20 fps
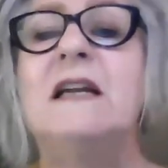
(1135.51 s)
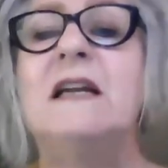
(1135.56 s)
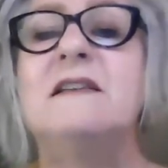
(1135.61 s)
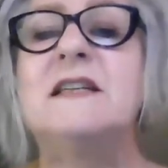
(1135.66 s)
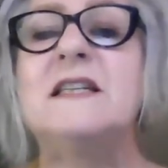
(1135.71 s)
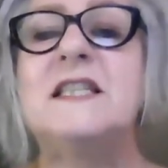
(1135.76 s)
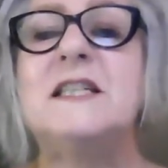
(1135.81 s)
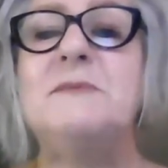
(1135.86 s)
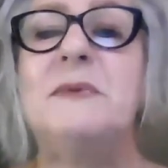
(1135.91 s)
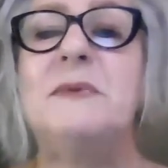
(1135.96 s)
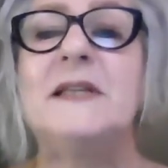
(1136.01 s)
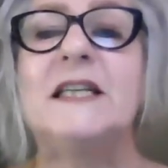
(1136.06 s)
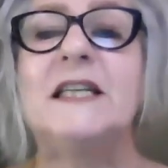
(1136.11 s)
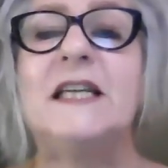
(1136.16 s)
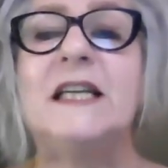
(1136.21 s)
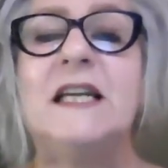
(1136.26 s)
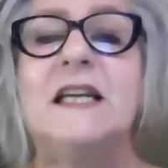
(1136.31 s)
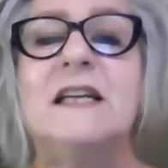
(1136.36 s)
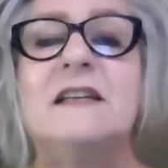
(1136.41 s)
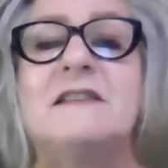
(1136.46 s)

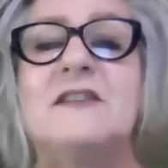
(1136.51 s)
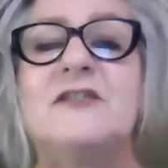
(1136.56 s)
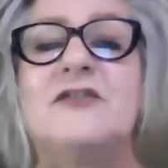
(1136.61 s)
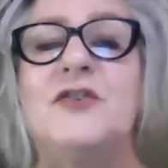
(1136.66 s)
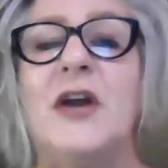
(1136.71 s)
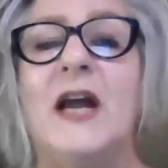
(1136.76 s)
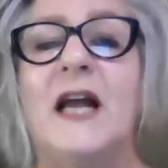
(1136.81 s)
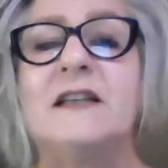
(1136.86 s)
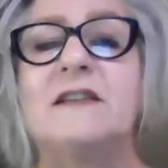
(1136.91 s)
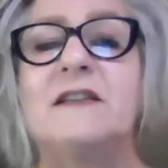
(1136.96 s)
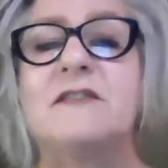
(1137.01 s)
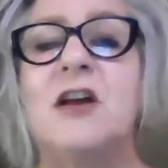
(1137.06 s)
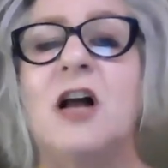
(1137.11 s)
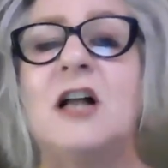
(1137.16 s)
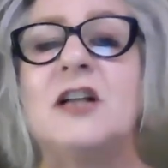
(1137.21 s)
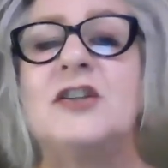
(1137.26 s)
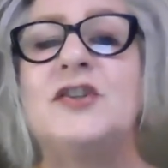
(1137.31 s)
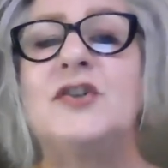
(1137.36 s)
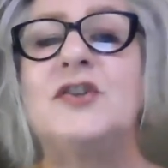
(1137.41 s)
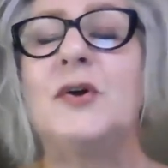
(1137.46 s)
disability is a
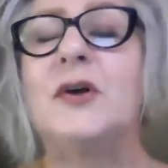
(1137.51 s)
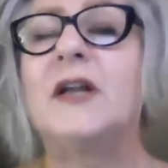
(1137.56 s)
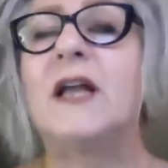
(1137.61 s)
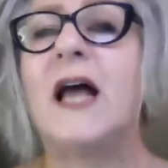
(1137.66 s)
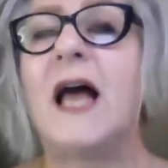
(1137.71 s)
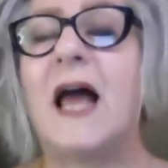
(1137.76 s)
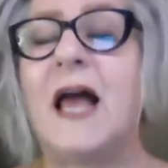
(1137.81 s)
transcultural